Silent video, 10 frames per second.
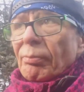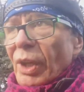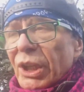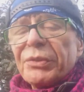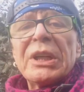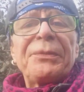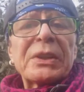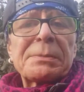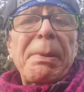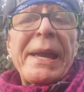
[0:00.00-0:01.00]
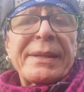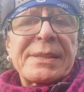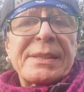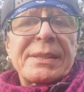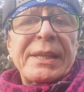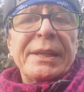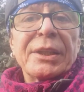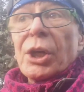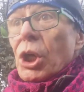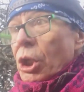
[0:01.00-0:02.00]
even if it's a biker's site,
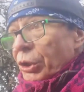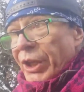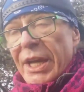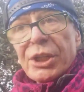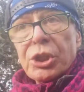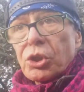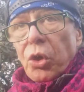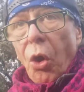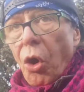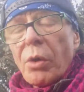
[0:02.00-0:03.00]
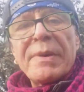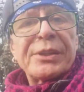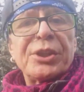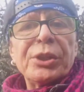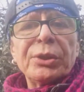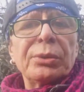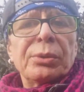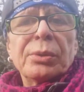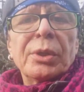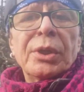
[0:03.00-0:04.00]
they storm at
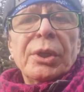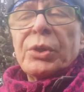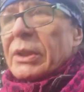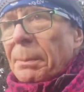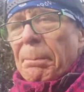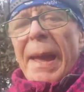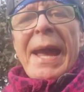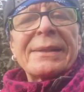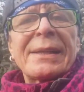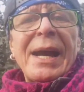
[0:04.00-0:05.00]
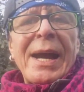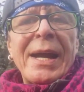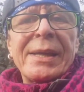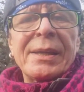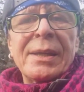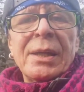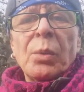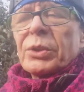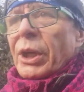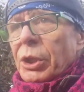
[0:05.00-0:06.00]
you. You're the bad guy.
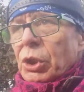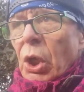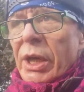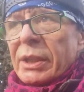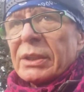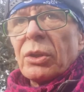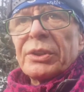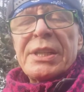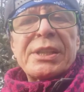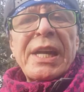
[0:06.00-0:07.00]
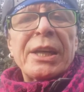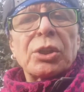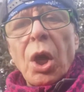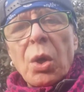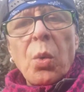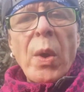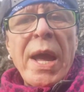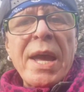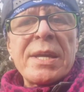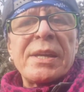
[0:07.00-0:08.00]
What are you doing on this side? Go
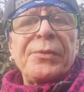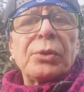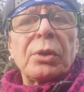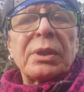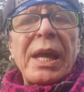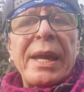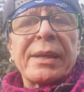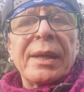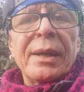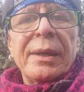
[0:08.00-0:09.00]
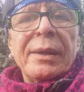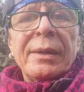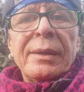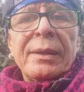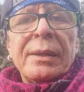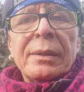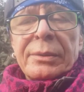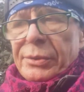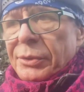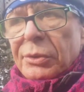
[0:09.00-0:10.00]
away if you don't like.
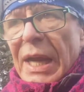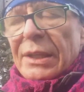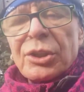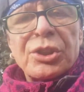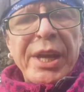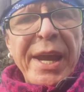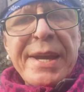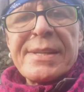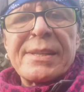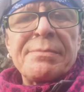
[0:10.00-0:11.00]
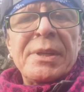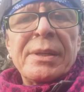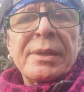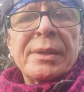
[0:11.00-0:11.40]
You can't chase me.